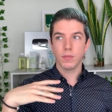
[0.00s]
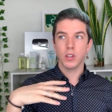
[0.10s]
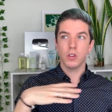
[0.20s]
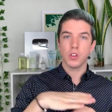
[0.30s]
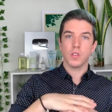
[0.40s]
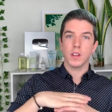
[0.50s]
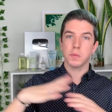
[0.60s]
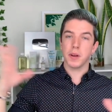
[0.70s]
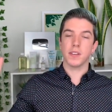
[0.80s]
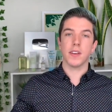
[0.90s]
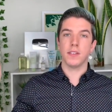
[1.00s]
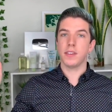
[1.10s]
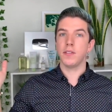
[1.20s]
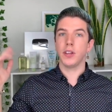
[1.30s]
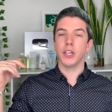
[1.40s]
you just experience
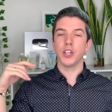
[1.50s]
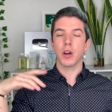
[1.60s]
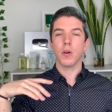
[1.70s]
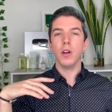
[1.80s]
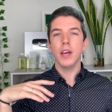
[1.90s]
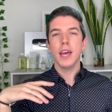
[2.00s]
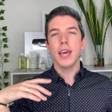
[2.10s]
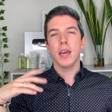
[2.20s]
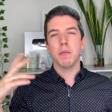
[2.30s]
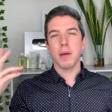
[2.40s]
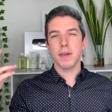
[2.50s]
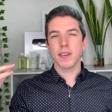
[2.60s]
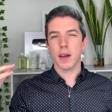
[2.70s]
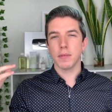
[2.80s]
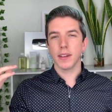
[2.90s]
sensitivity in general, it may be
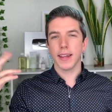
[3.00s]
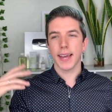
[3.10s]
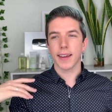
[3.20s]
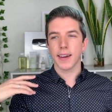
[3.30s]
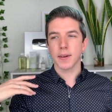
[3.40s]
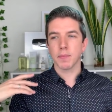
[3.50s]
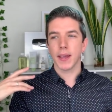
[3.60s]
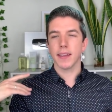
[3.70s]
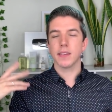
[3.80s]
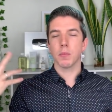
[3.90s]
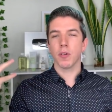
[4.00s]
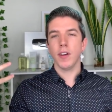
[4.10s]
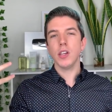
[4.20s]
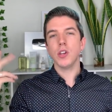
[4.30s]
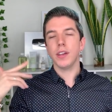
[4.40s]
time to like um, get some
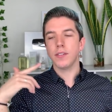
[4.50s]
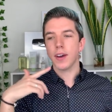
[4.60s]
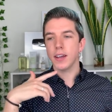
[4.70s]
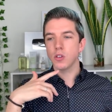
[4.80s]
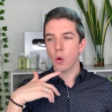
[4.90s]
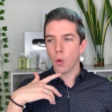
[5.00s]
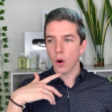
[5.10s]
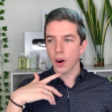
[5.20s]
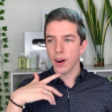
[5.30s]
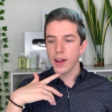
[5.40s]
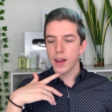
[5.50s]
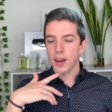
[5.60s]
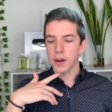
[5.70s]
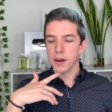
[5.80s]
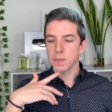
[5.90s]
professional advice or
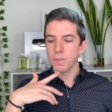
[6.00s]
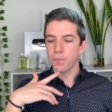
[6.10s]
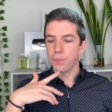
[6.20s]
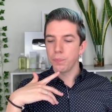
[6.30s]
um,